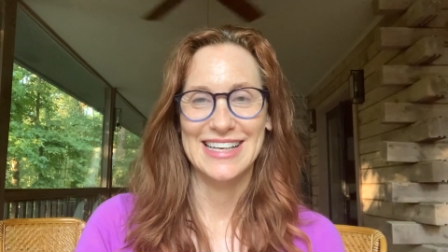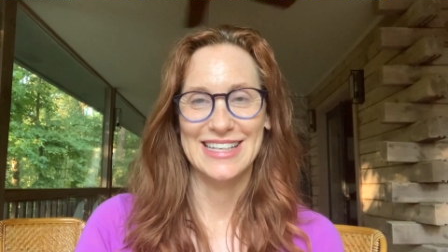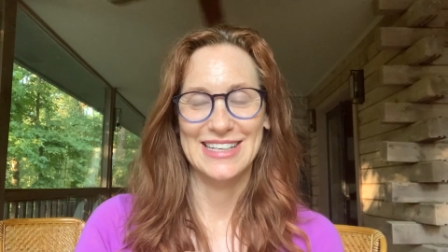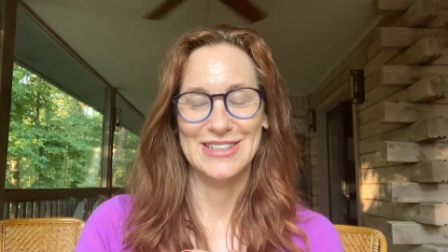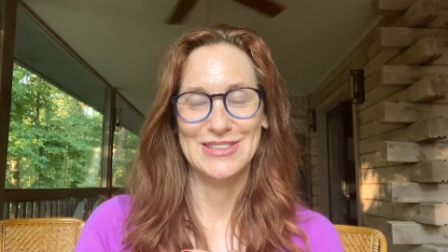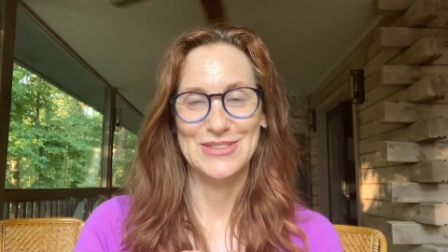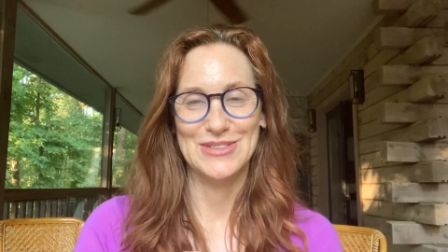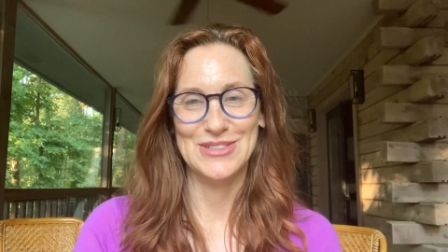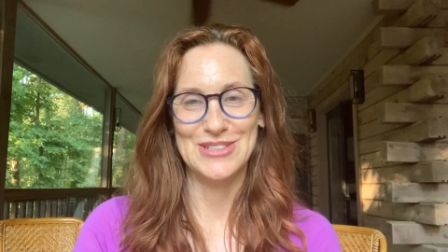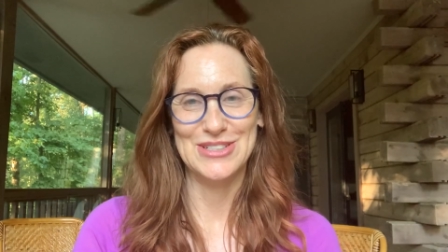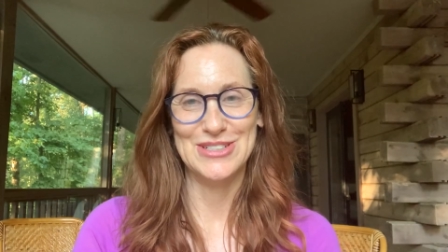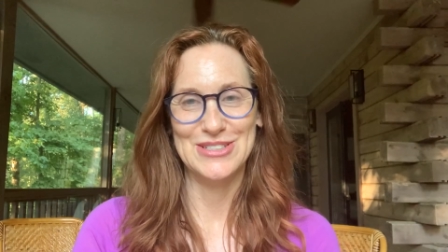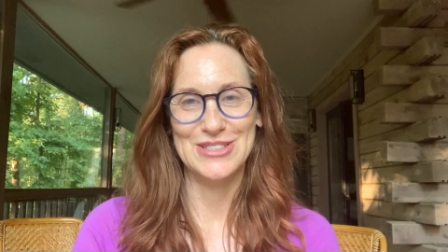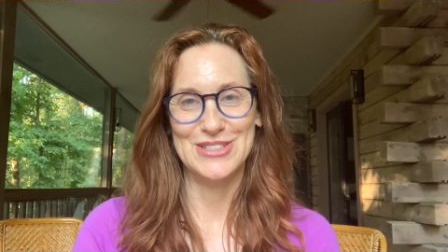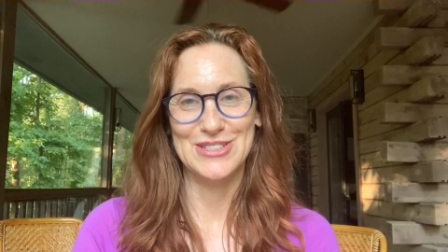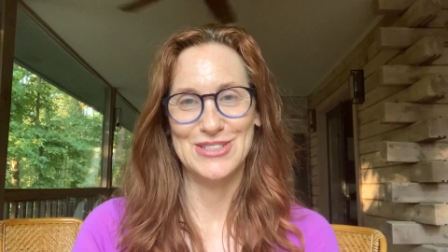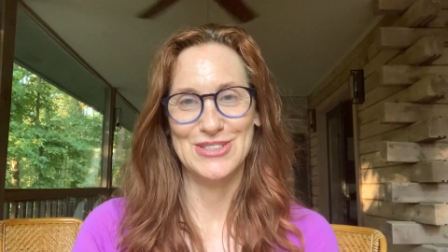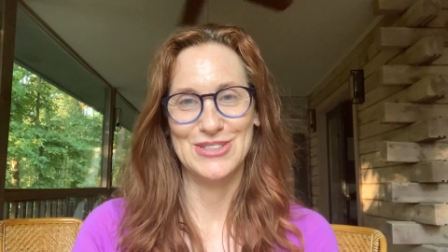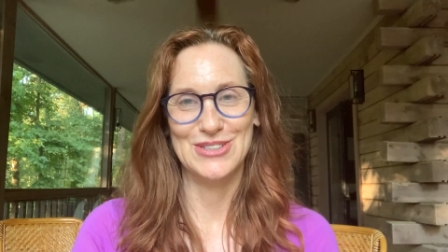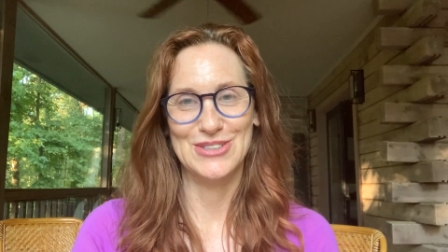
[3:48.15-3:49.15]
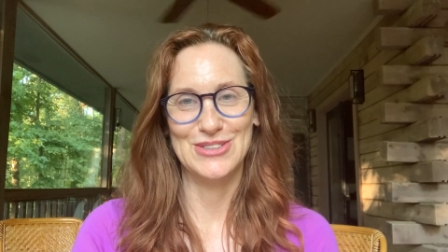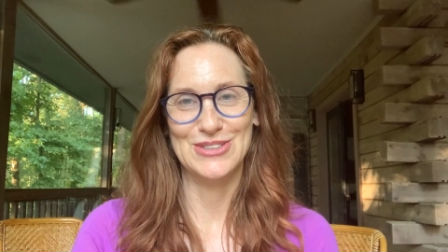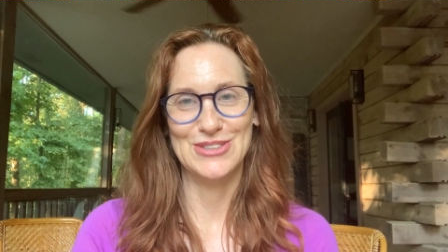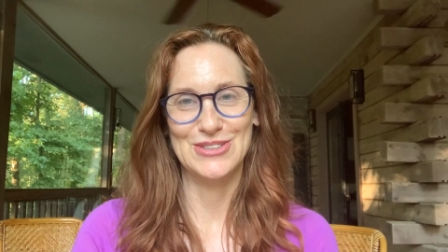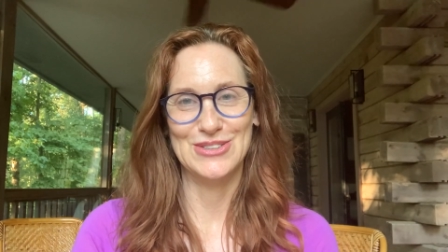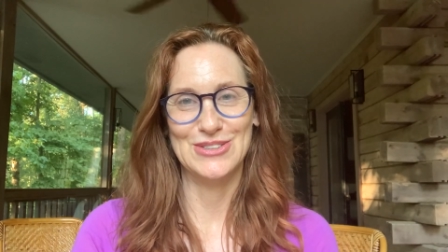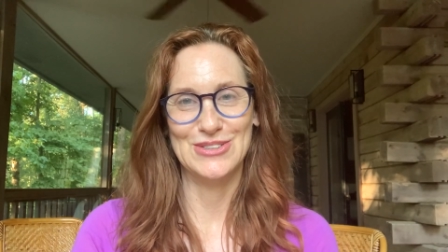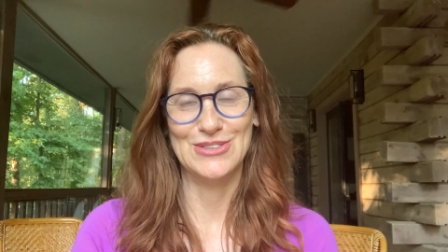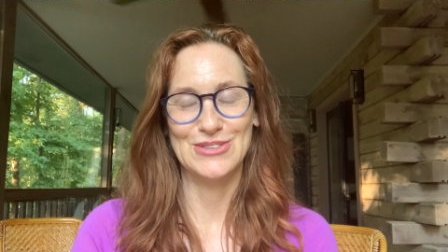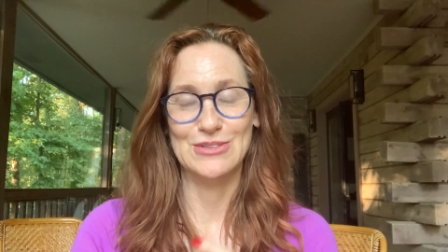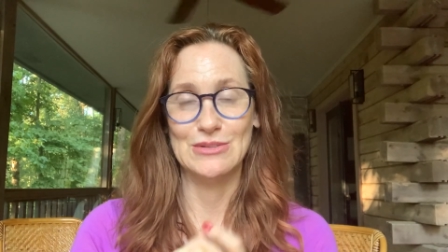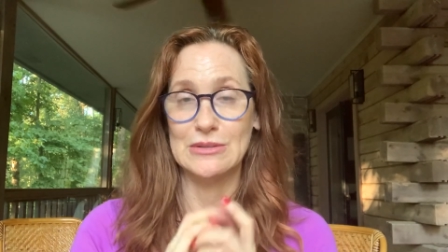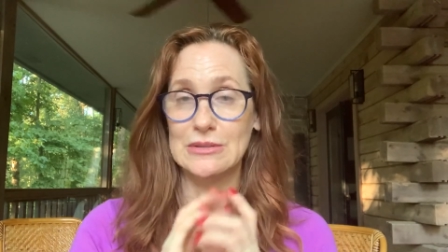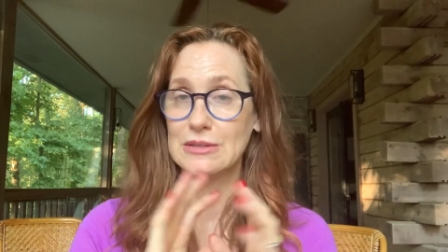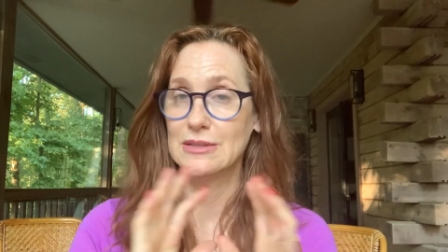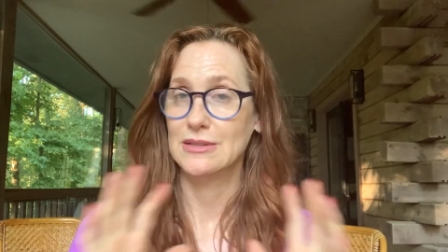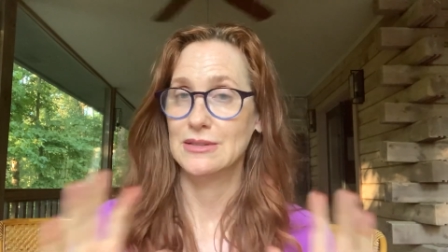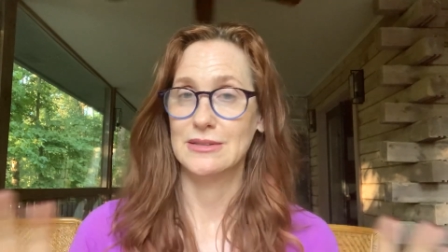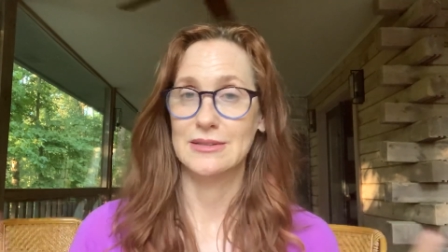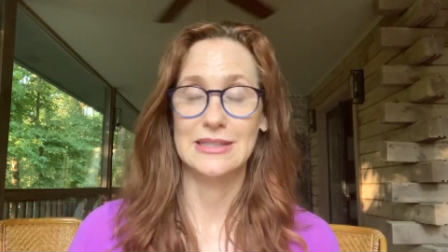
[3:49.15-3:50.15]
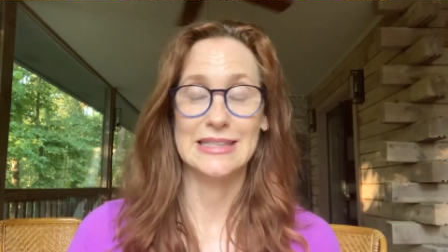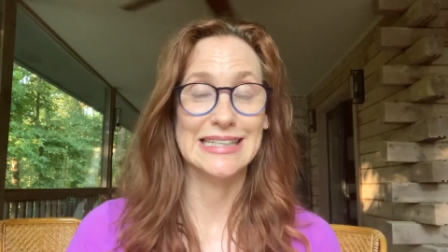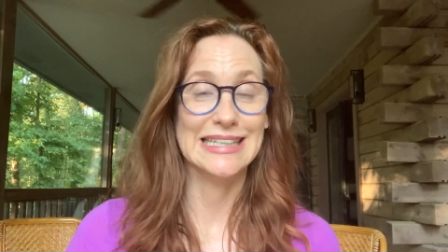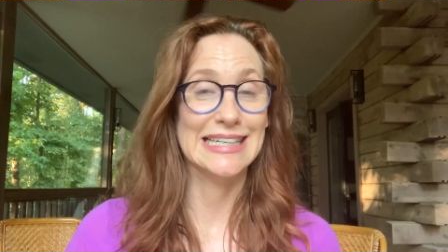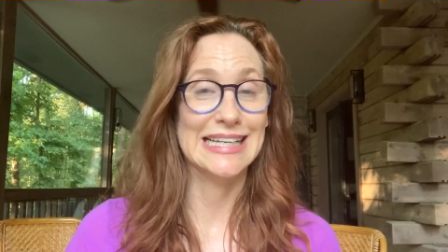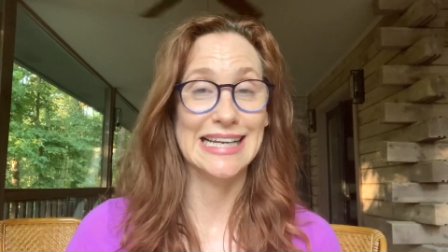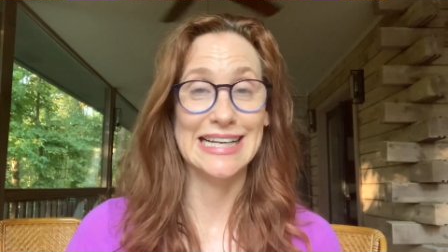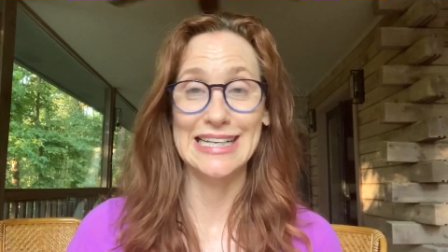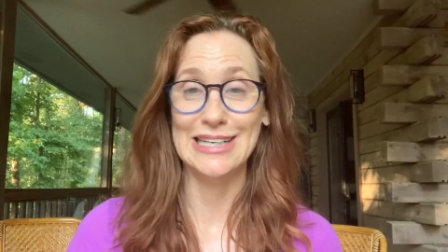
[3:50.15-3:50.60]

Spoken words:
in order to get